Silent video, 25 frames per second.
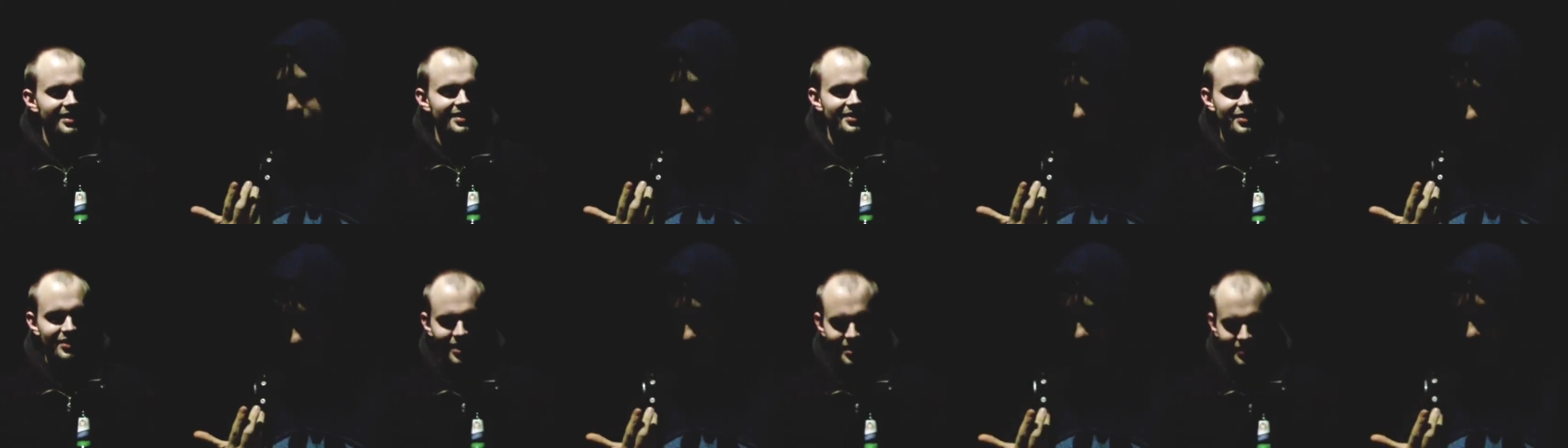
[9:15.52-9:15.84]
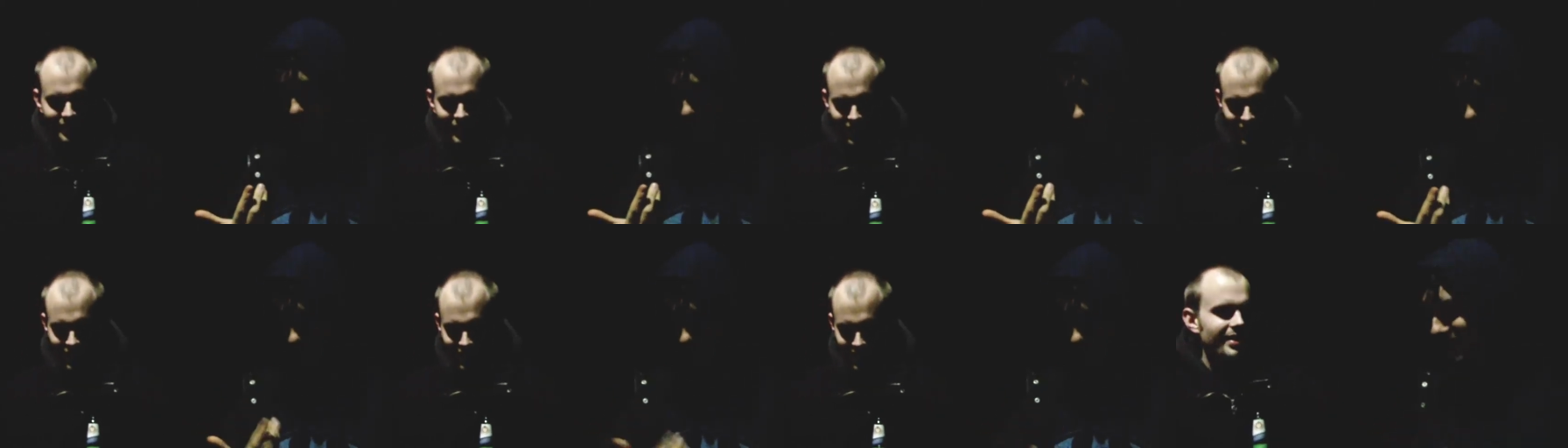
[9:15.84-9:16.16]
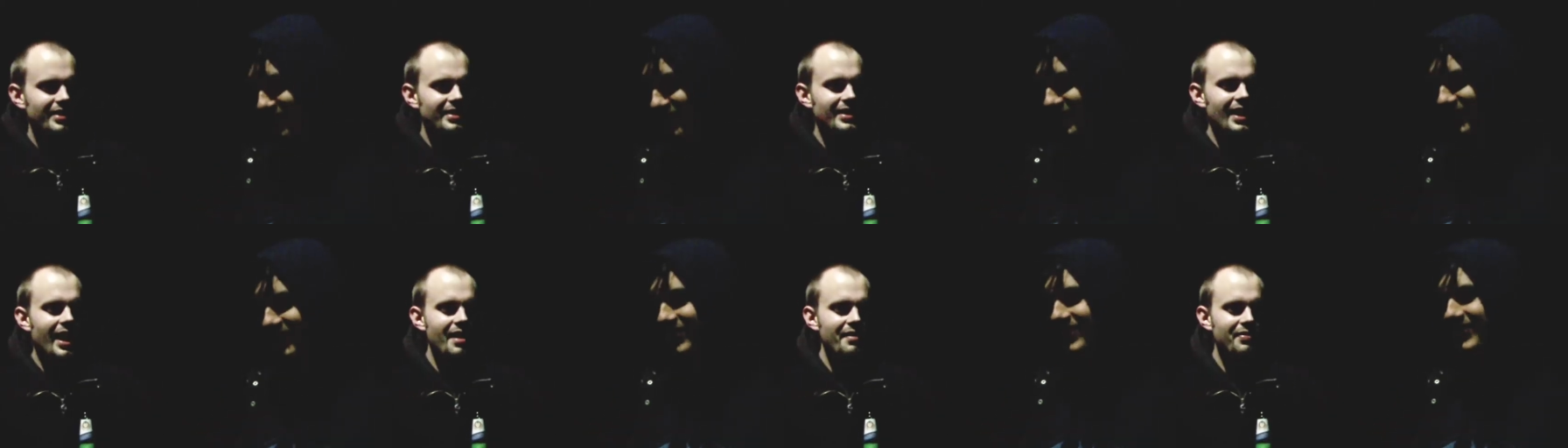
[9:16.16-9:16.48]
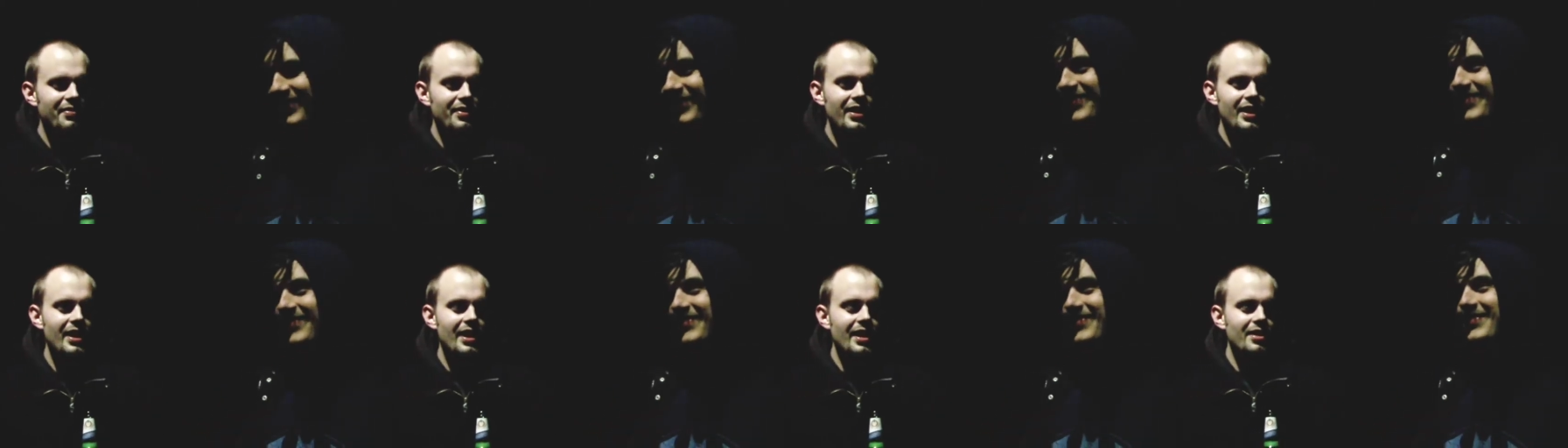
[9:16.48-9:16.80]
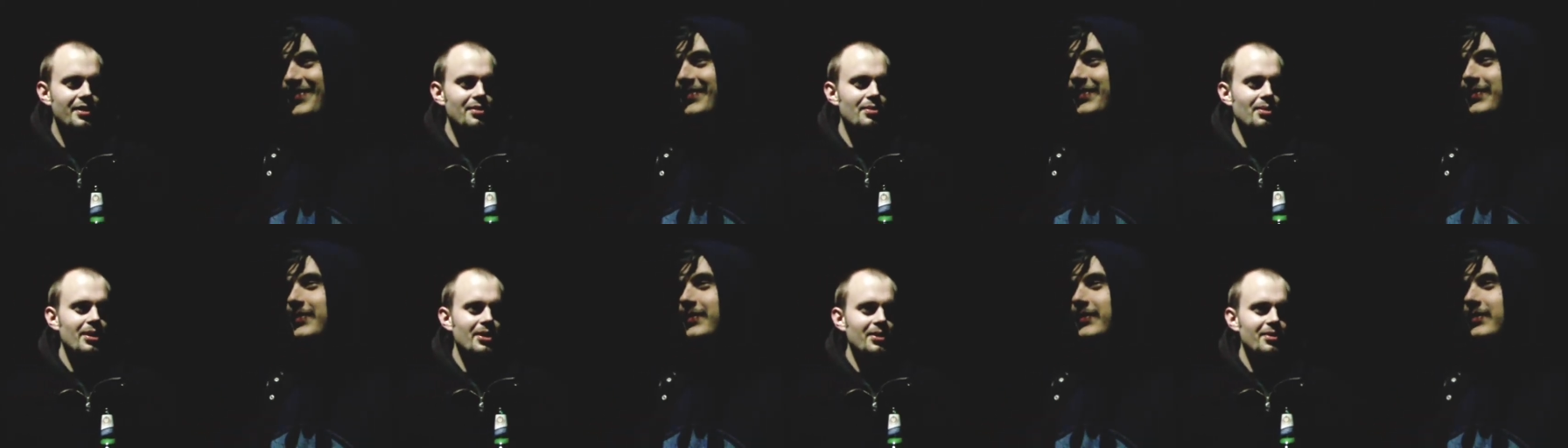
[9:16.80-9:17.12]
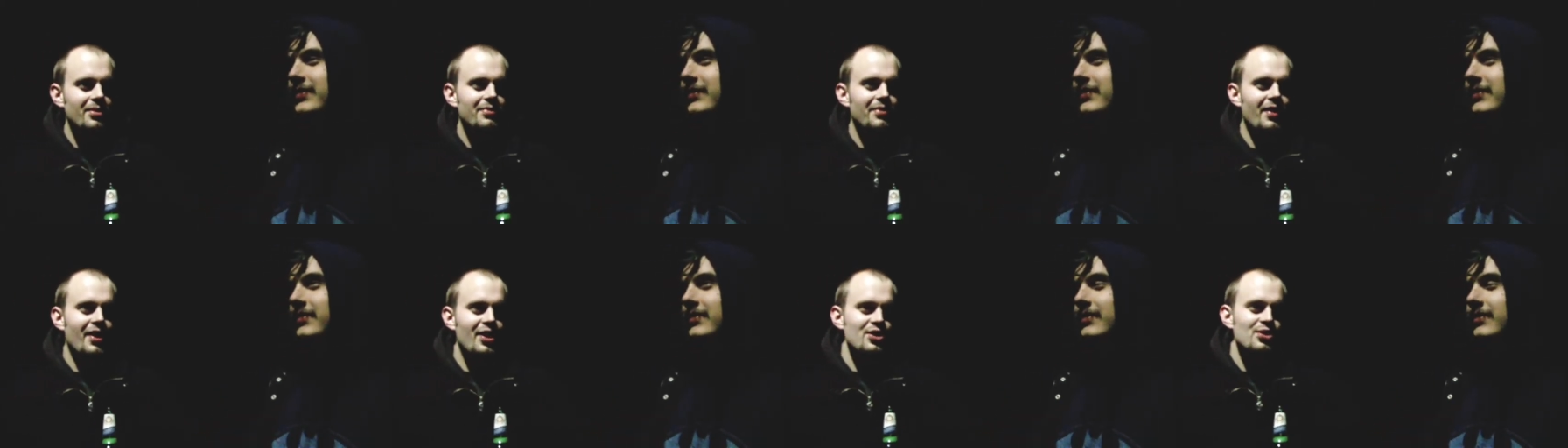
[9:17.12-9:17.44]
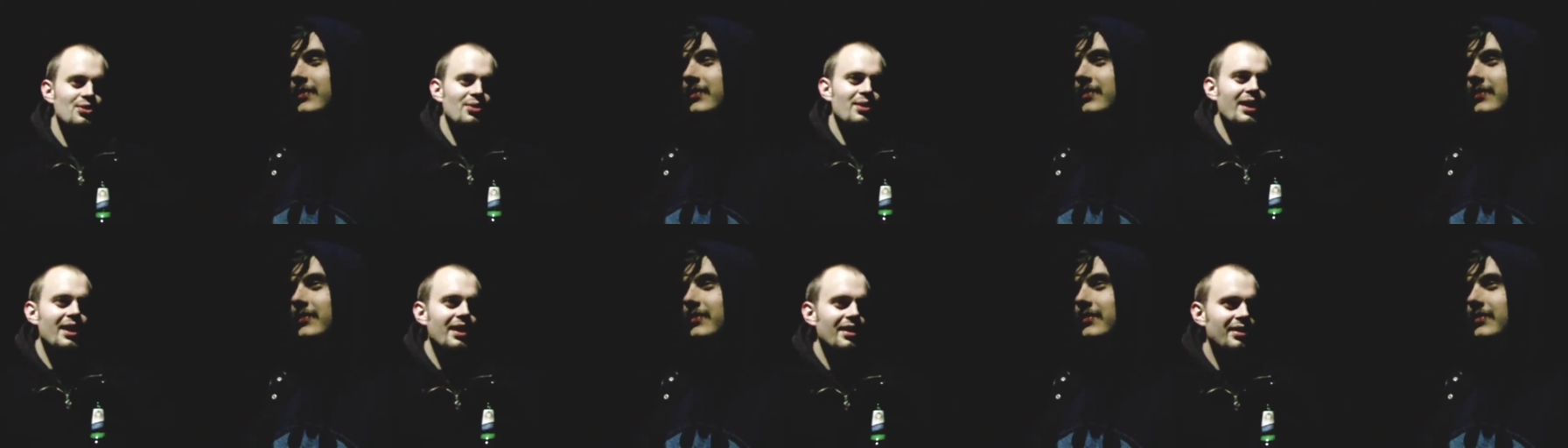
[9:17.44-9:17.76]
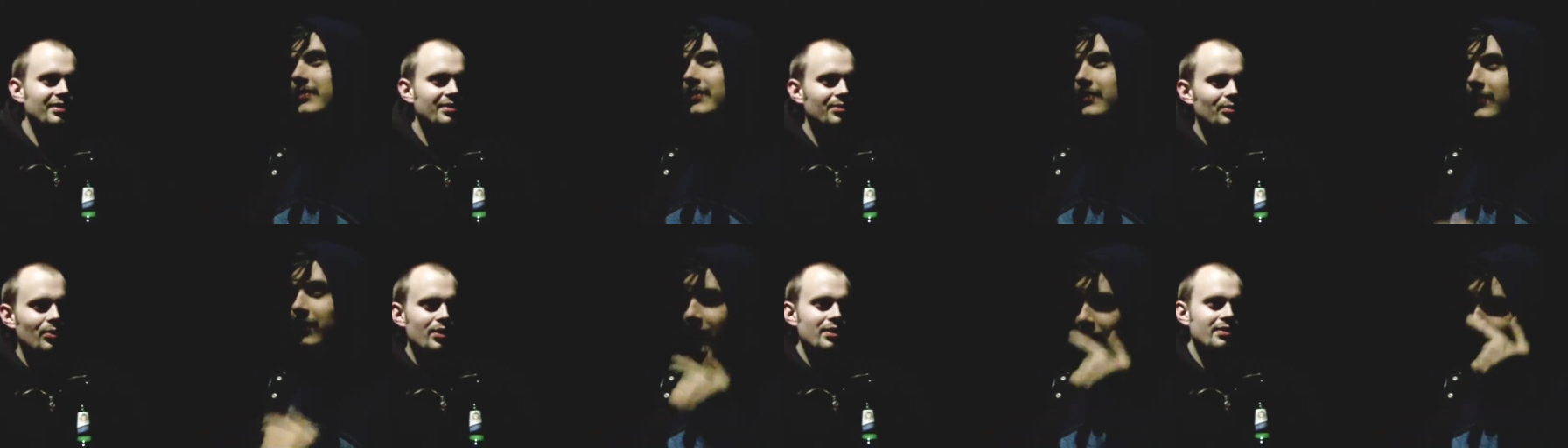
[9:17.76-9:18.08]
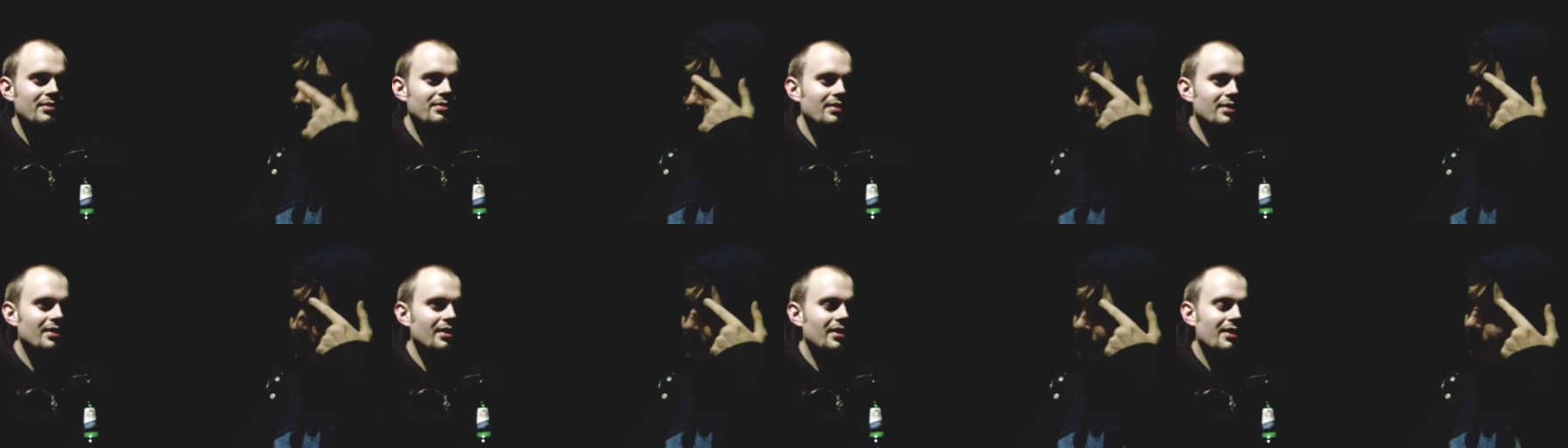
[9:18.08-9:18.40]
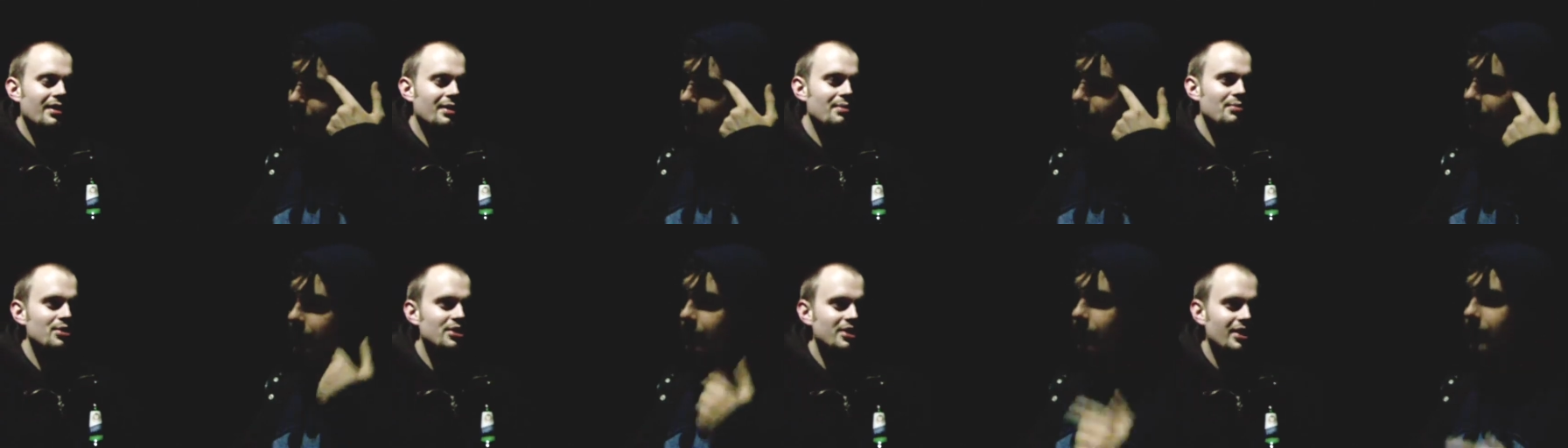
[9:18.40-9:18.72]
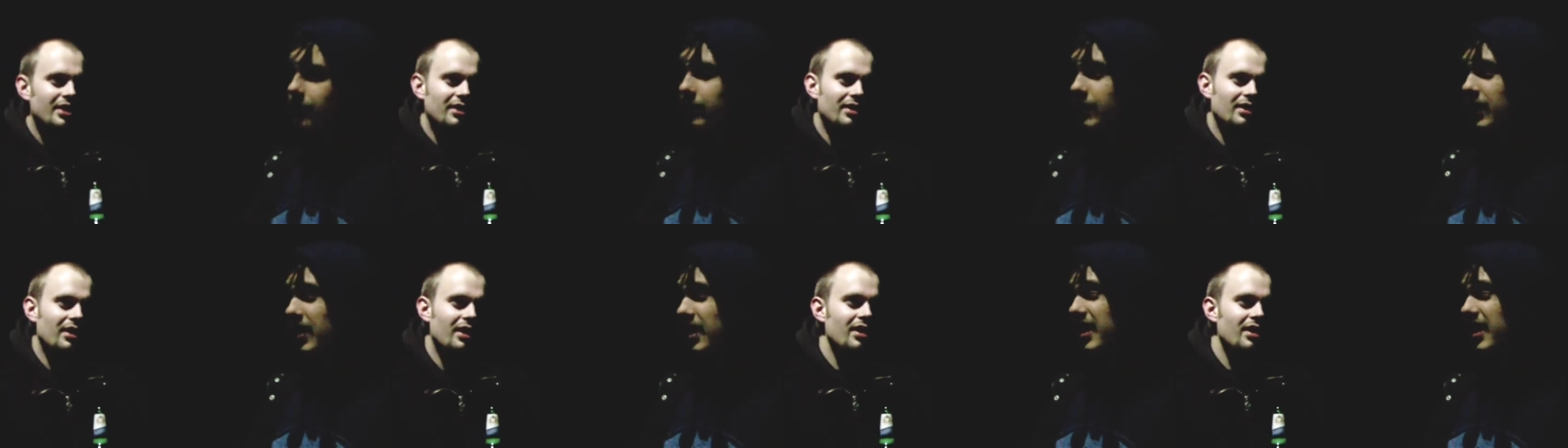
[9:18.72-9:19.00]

I can see that. Gaddafi, he had quite good facial hair when uh, he was still